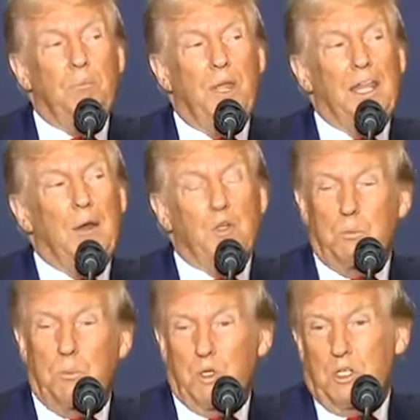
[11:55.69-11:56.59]
And that was
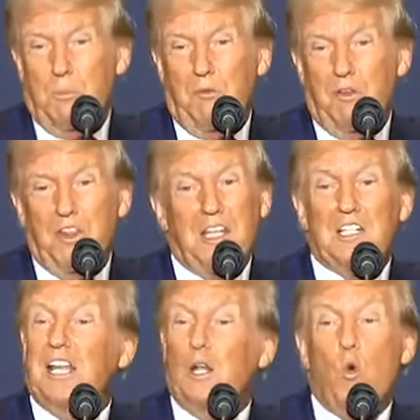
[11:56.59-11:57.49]
supposed to be for things
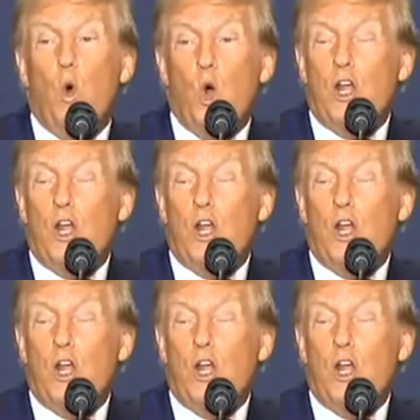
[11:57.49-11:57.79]
like war,